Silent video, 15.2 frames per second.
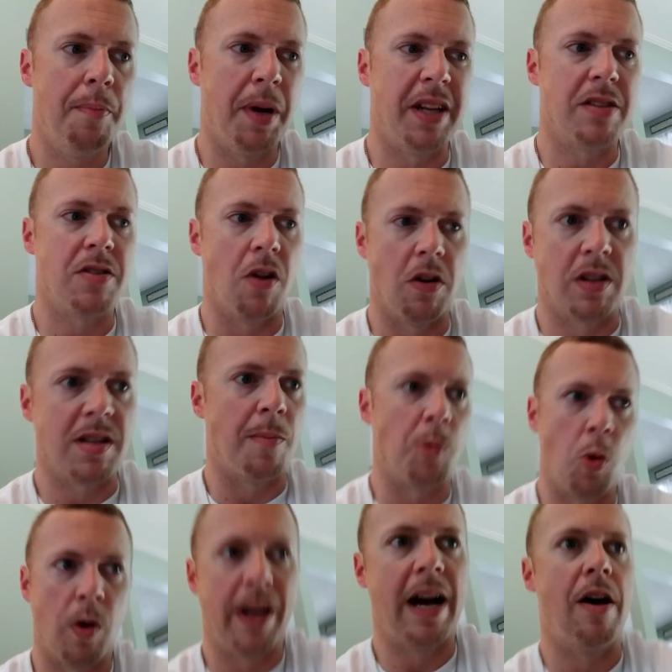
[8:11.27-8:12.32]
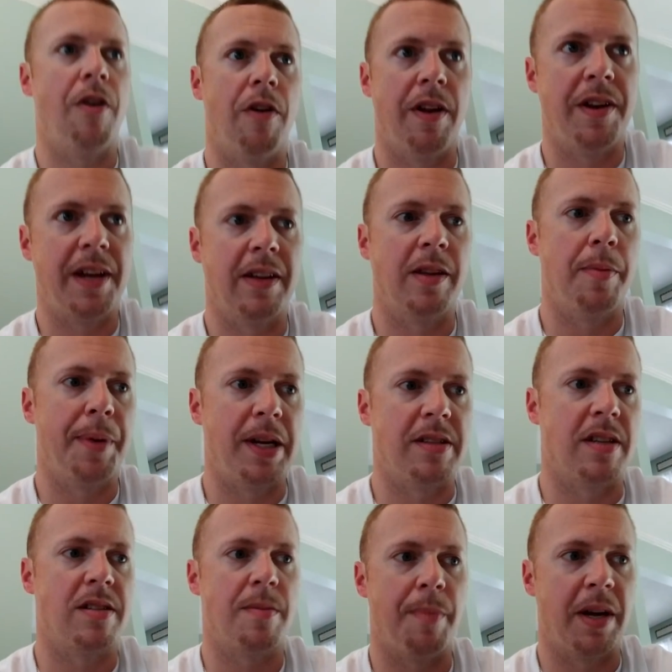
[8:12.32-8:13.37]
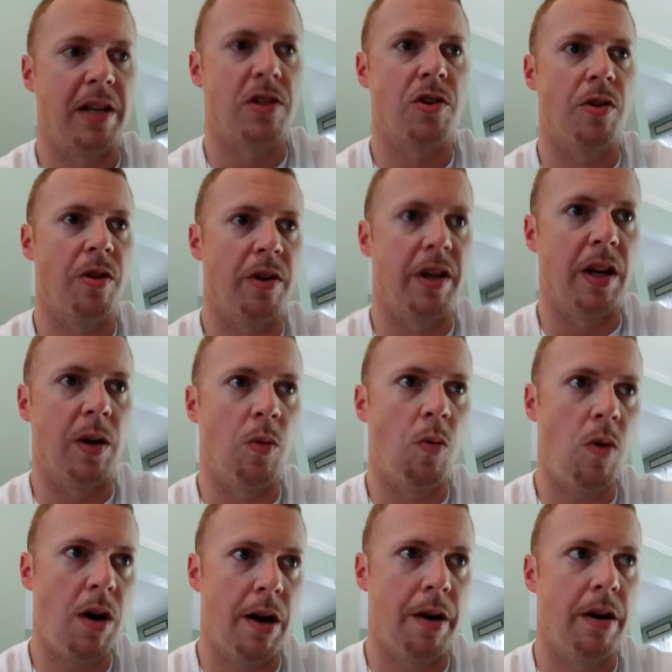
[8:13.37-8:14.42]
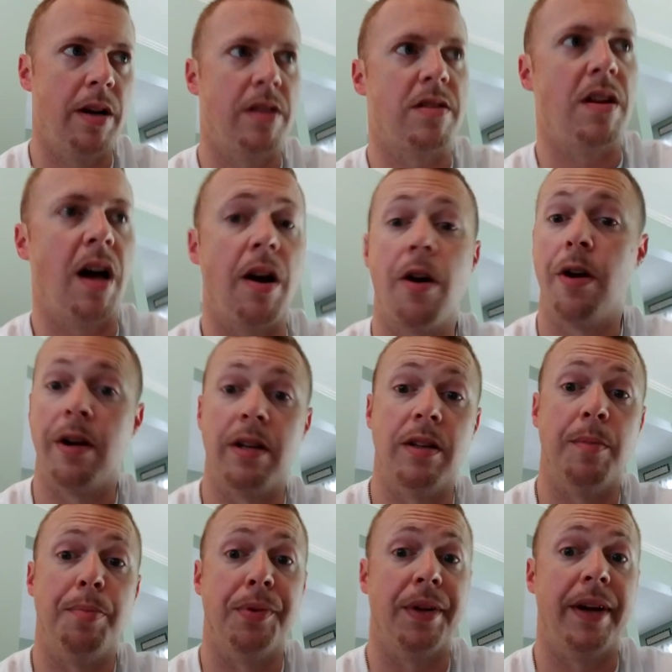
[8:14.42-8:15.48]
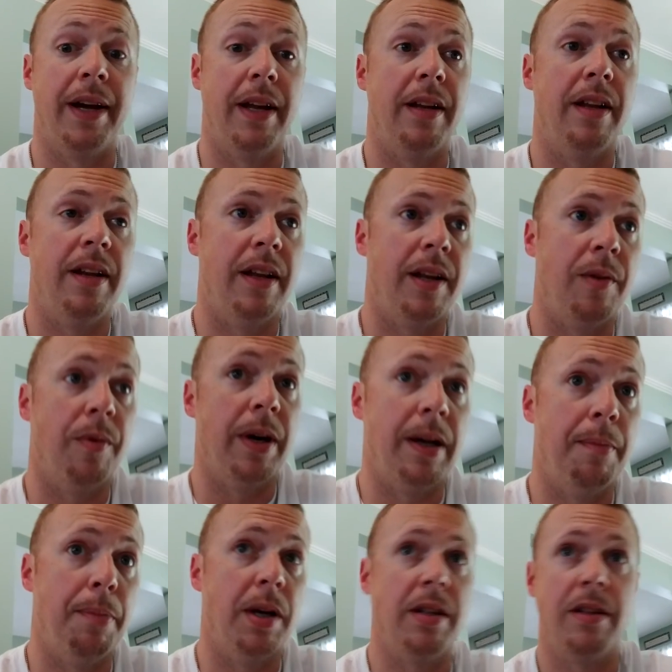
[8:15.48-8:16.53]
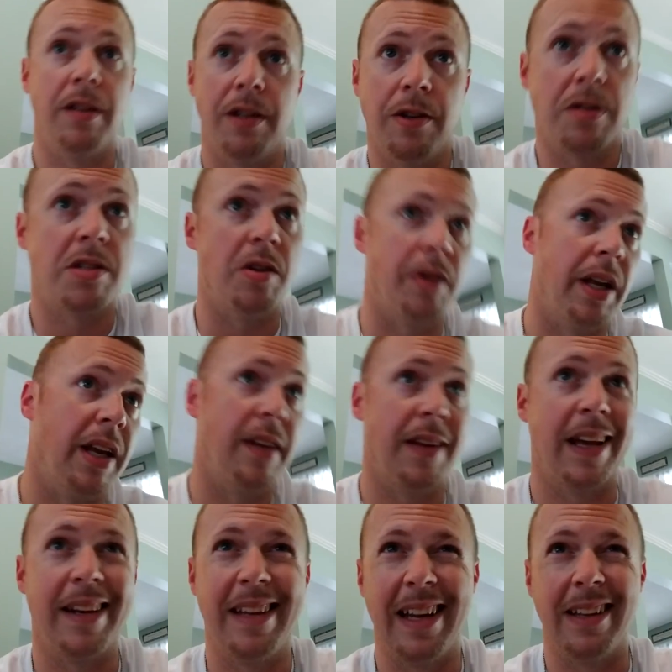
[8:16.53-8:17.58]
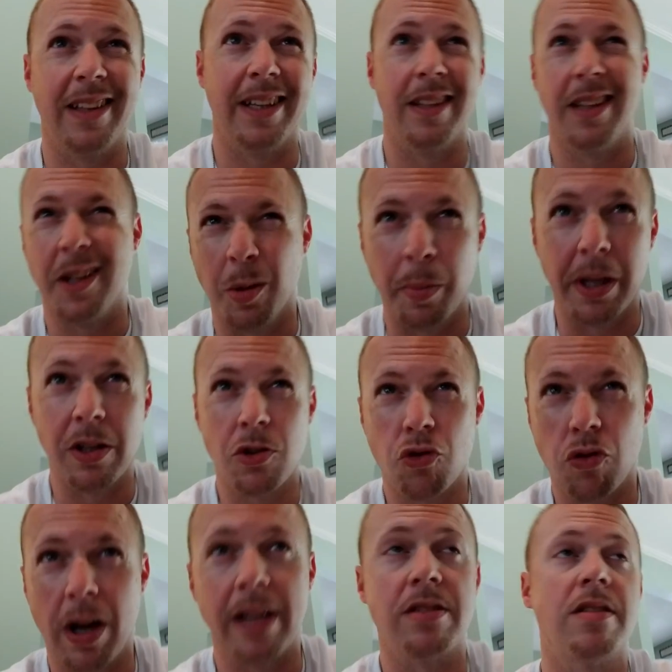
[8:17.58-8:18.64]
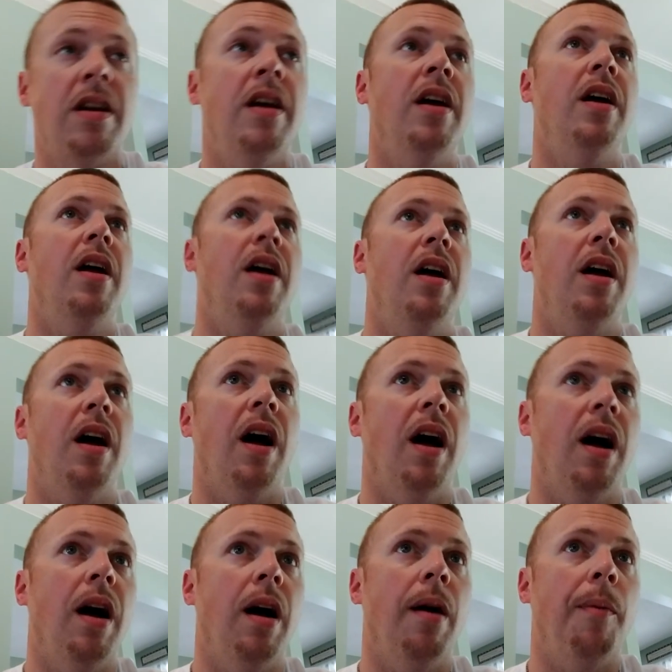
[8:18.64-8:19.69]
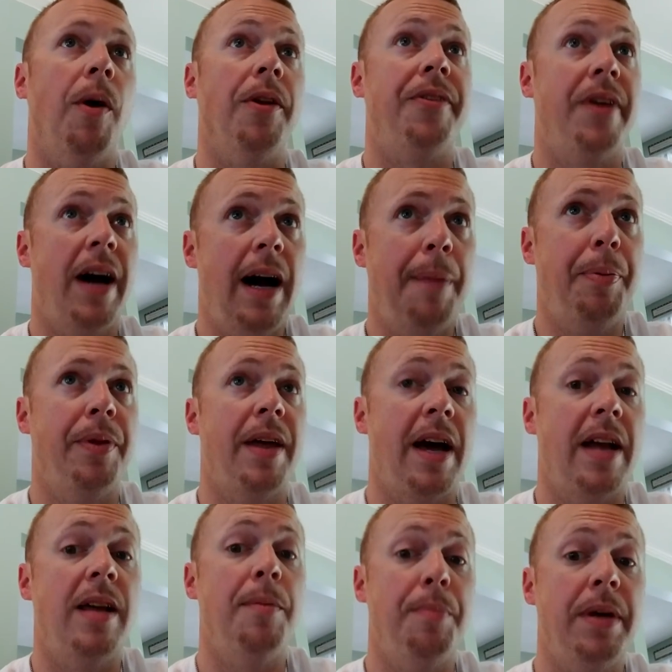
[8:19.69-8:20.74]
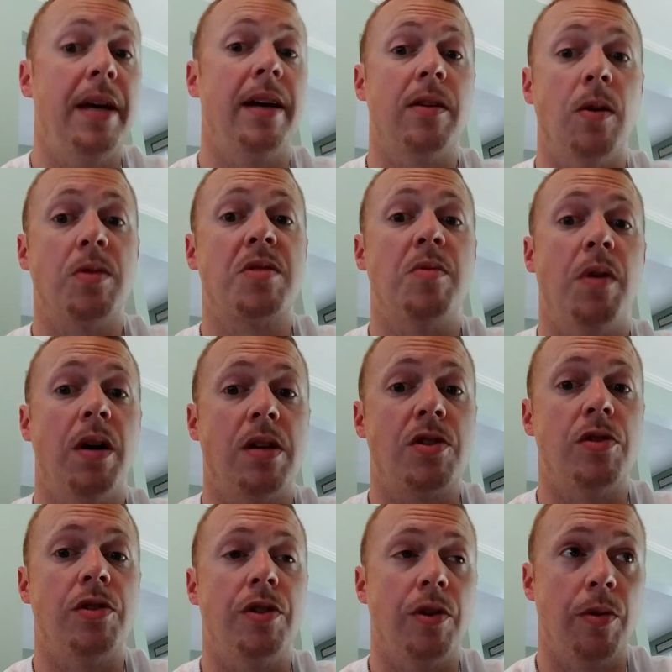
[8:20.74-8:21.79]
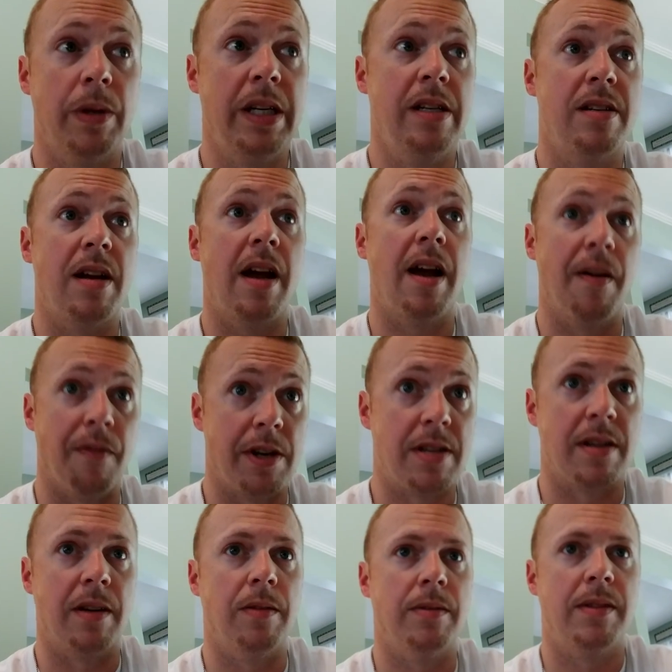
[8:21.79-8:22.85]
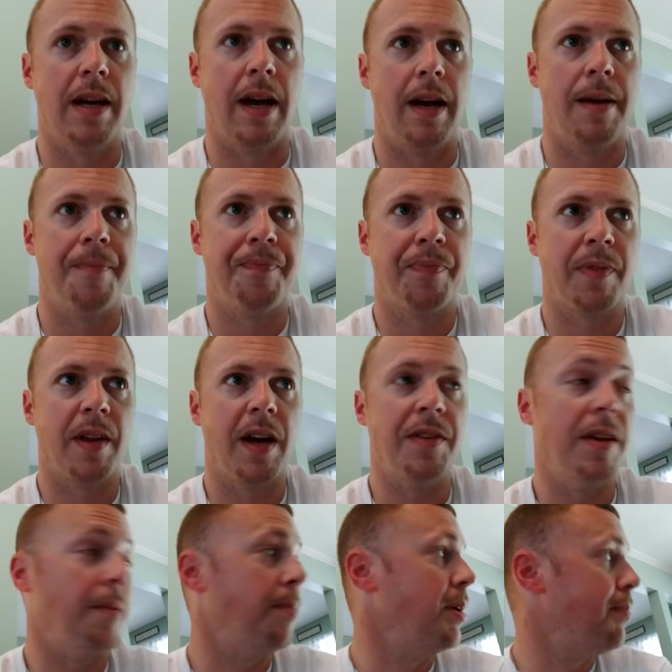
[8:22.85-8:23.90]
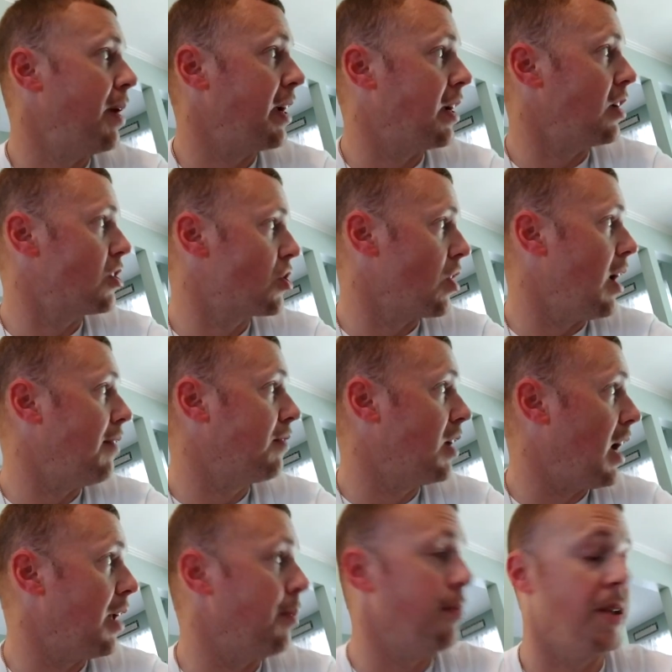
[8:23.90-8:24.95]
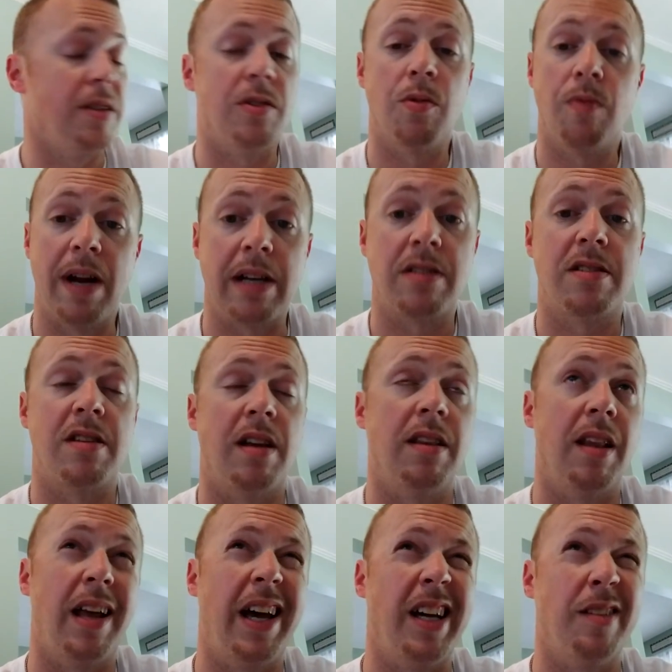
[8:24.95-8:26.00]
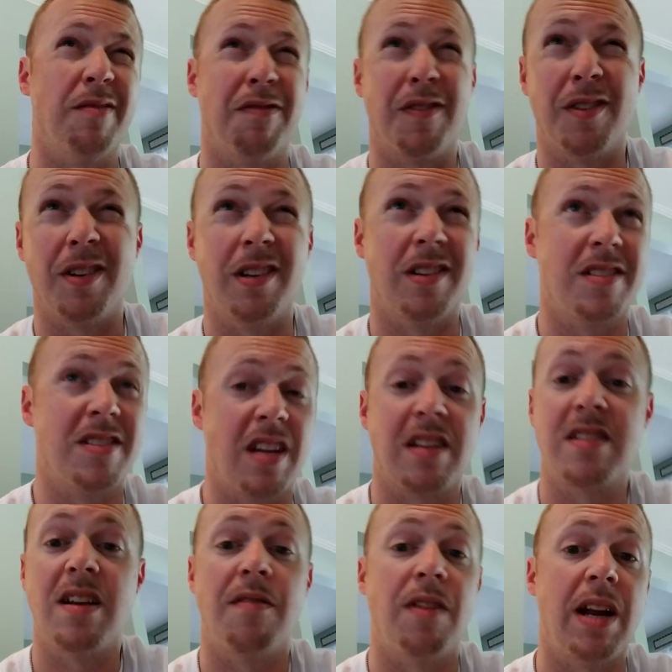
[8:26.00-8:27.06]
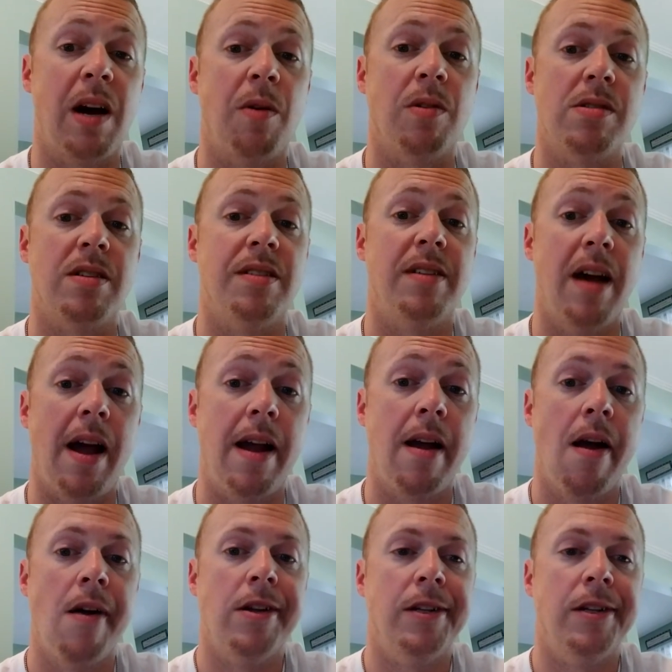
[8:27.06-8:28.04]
as long as I'm going out on a daily basis and making sure they're getting water, it's not hurting the plant in any way, but you're still getting that daily little bit of stress. On top of that, it being close to 100 degrees every single day, and then me making sure I've got them in direct sunlight for 6-7 hours a day,